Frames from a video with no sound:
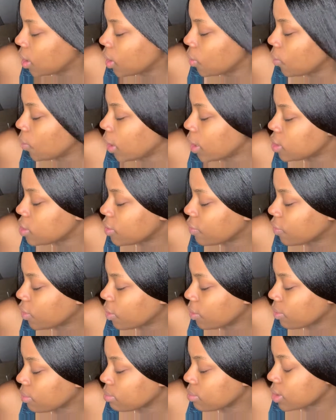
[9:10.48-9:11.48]
ways you
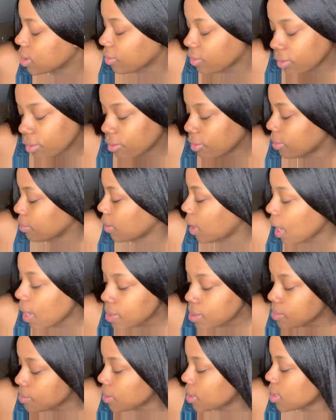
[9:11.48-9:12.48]
feel different from
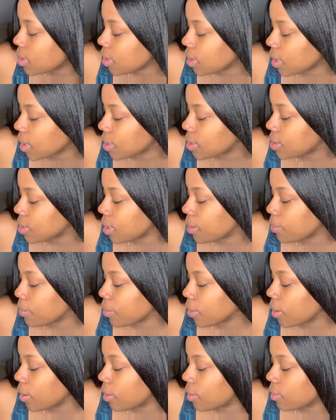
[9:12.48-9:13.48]
last month. And I said,
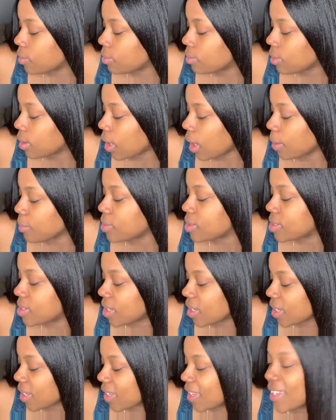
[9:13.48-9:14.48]
bro, I'm
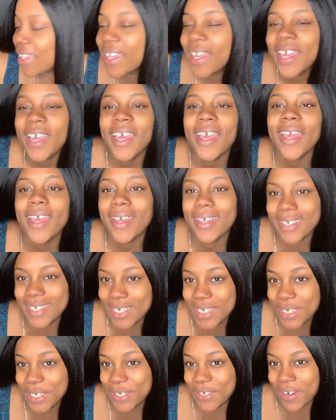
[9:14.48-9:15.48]
sick and
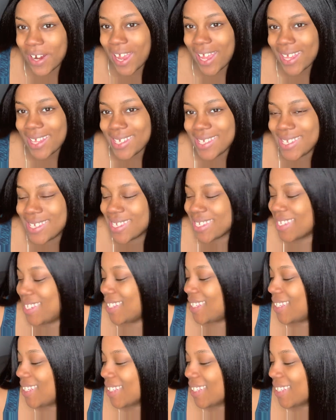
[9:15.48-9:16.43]
stressed.